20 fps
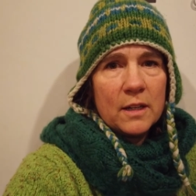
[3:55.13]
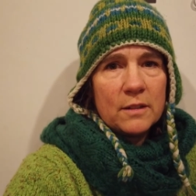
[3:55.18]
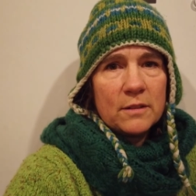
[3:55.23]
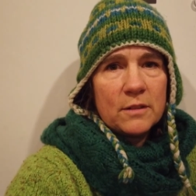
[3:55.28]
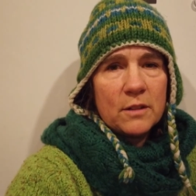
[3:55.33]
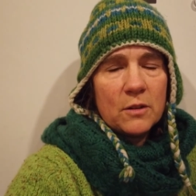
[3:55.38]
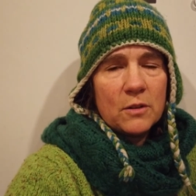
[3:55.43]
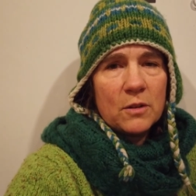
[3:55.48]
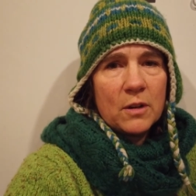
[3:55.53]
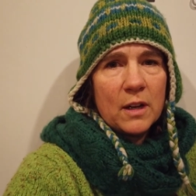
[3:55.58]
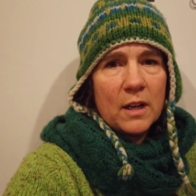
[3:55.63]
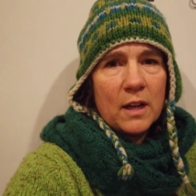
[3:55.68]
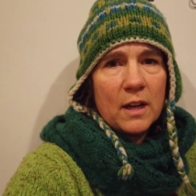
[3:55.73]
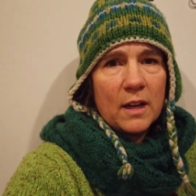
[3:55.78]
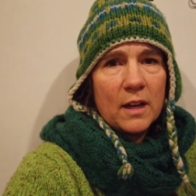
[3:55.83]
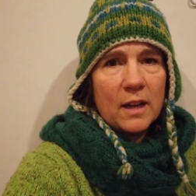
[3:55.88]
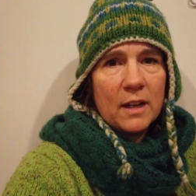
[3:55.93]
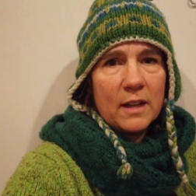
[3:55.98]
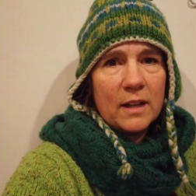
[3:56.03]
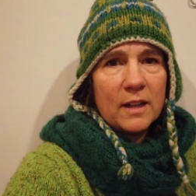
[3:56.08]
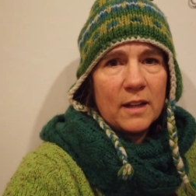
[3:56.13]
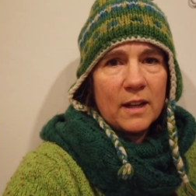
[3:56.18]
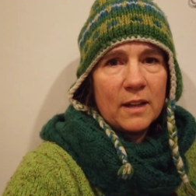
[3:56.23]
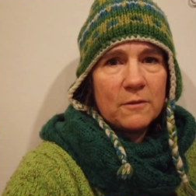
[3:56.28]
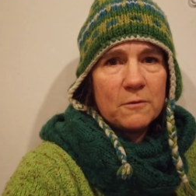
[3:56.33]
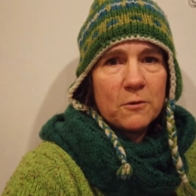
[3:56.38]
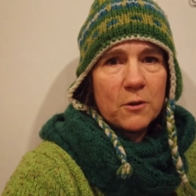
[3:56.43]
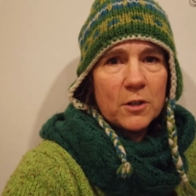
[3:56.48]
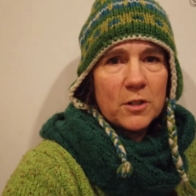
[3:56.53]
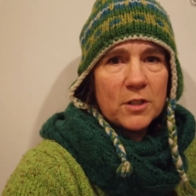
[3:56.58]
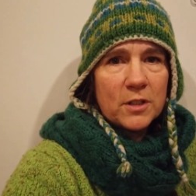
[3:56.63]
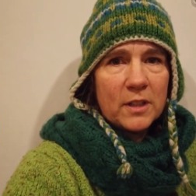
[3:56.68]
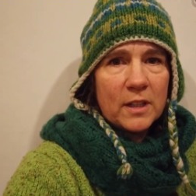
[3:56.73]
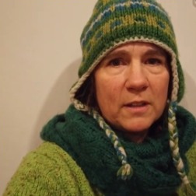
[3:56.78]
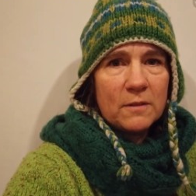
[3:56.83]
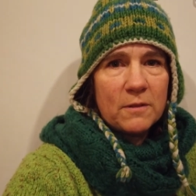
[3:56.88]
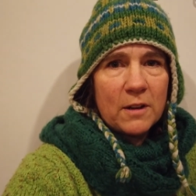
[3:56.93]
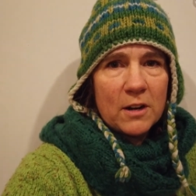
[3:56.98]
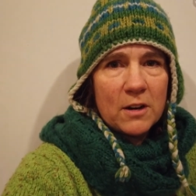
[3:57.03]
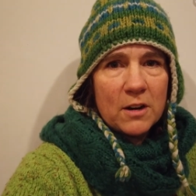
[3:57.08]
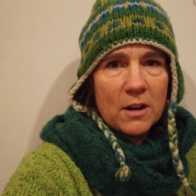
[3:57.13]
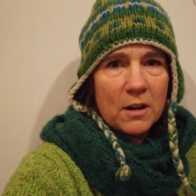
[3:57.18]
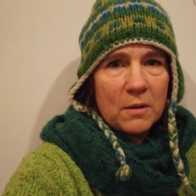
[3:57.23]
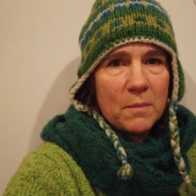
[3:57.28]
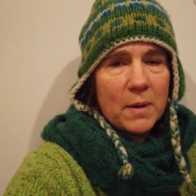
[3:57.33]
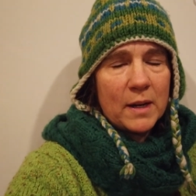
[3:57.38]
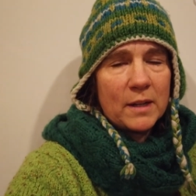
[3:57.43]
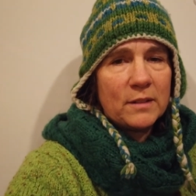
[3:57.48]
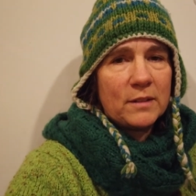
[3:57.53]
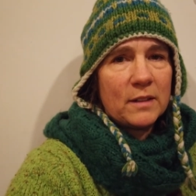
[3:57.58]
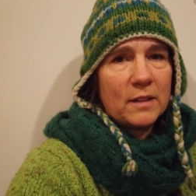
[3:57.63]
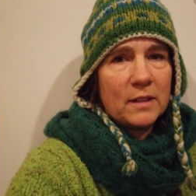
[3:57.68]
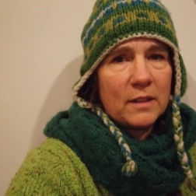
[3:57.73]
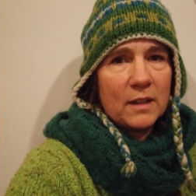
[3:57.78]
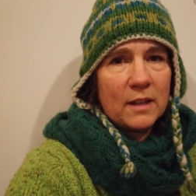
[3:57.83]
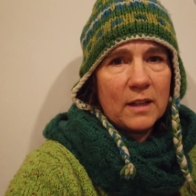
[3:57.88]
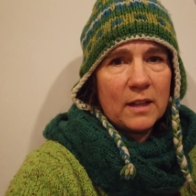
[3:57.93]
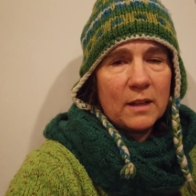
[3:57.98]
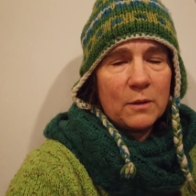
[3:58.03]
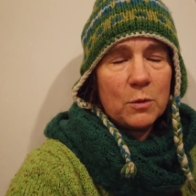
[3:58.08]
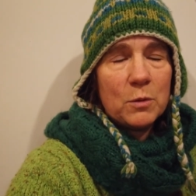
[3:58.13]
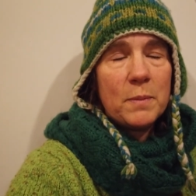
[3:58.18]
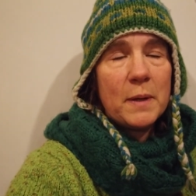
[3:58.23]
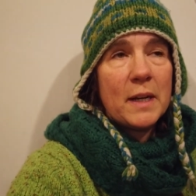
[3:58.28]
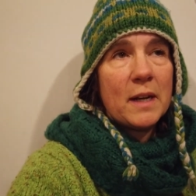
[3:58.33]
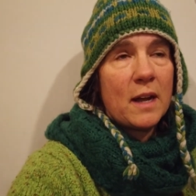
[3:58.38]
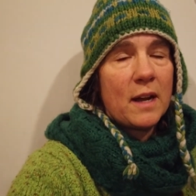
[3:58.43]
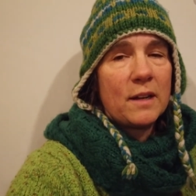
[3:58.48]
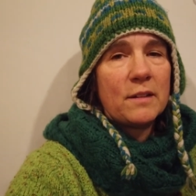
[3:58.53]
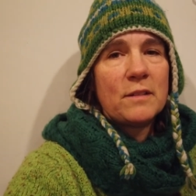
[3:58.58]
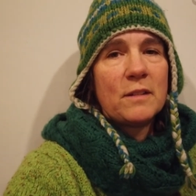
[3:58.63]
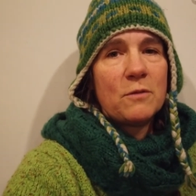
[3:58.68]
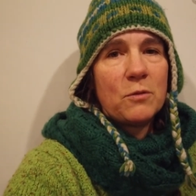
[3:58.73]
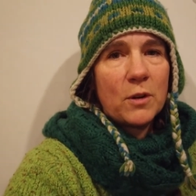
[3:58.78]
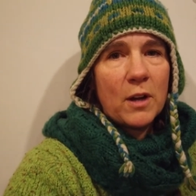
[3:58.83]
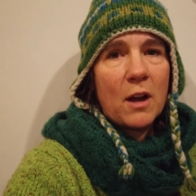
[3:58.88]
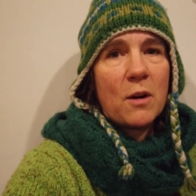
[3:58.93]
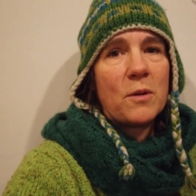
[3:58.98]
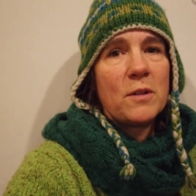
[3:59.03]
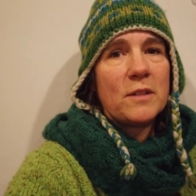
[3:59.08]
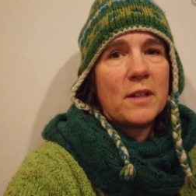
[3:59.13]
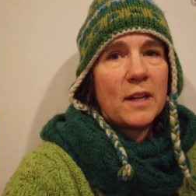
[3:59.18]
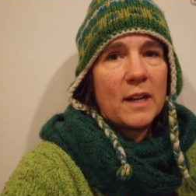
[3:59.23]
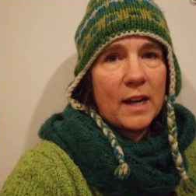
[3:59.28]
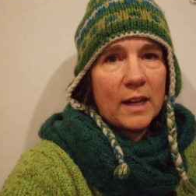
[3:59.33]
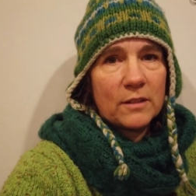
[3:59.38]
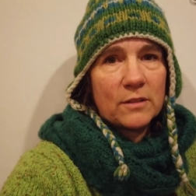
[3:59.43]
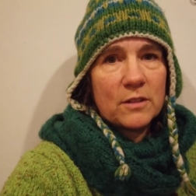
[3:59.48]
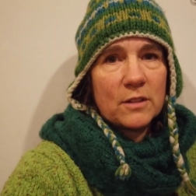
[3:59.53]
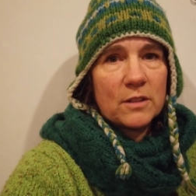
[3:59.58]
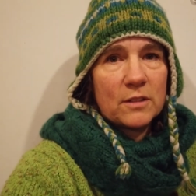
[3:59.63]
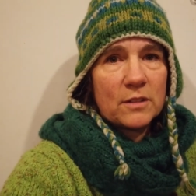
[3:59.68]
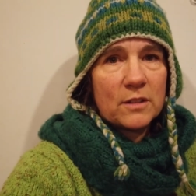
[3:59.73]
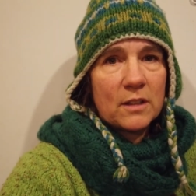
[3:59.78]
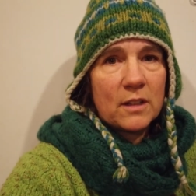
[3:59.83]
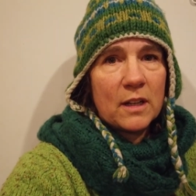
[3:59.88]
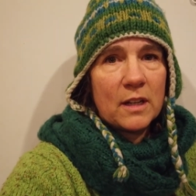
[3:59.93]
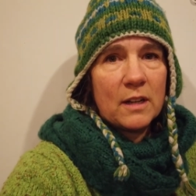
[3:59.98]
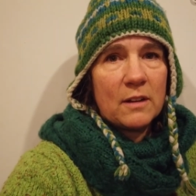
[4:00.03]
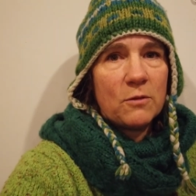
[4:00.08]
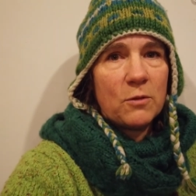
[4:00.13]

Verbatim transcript: So, uh, unfortunately, in veterinary medicine, it would be nice if we always had answers and